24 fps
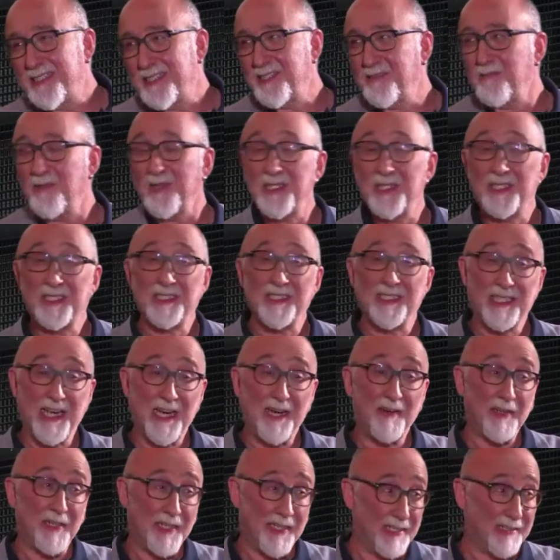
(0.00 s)
Look, what you
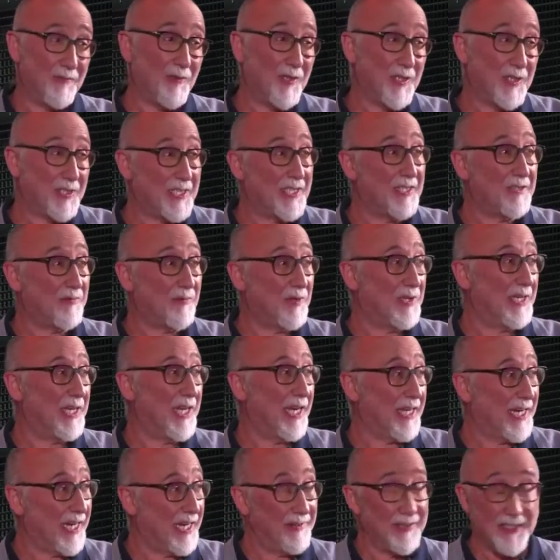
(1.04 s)
see is what you
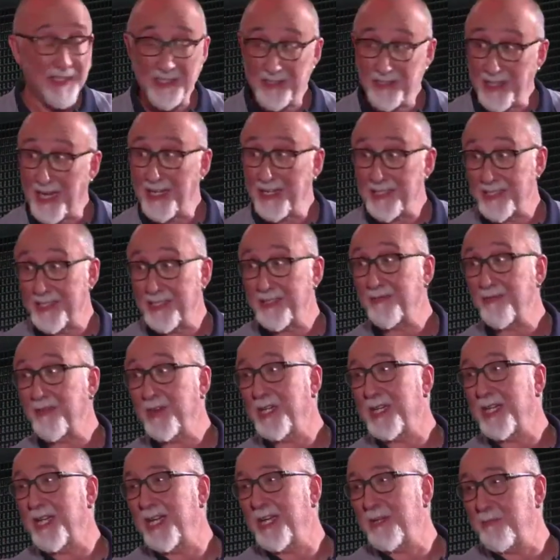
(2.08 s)
get. Gary is actually a very
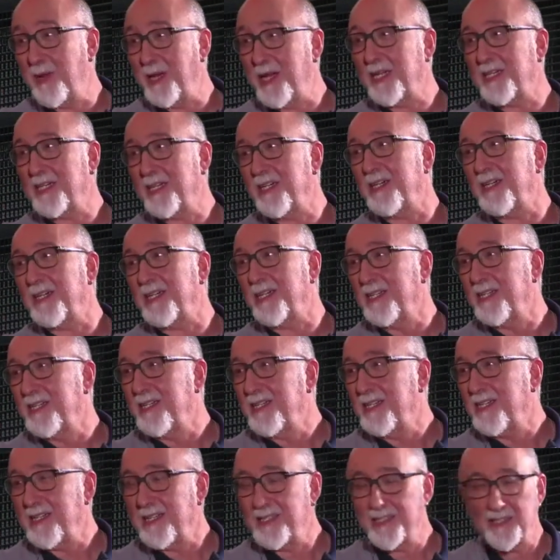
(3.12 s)
laid-back guy,
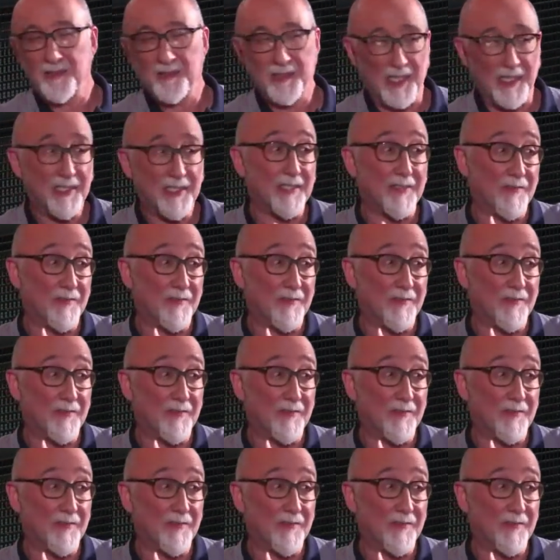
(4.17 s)
and it was actually